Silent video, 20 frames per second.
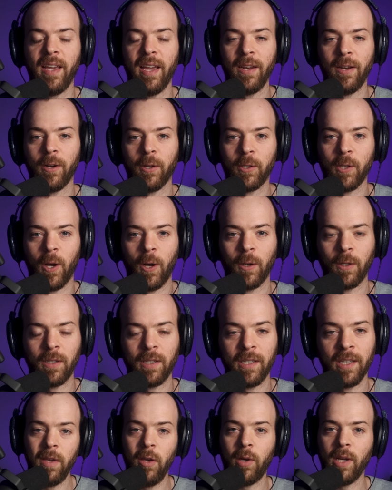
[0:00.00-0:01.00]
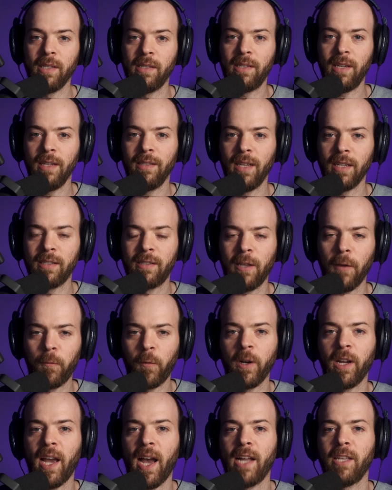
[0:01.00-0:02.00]
in your songs. You can see these
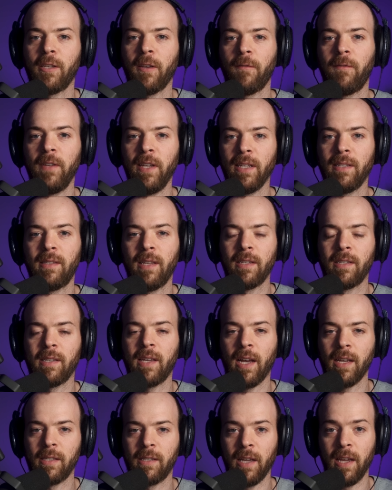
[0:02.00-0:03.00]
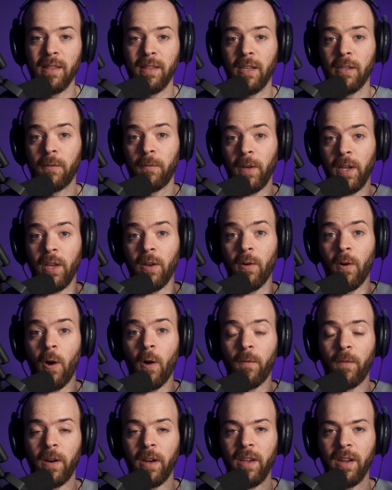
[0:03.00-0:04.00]
different kinds of leads discussed in this video
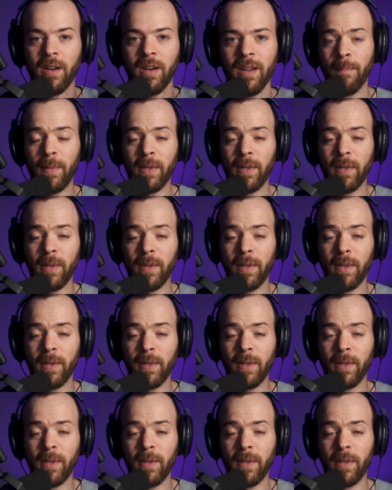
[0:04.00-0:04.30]
over here,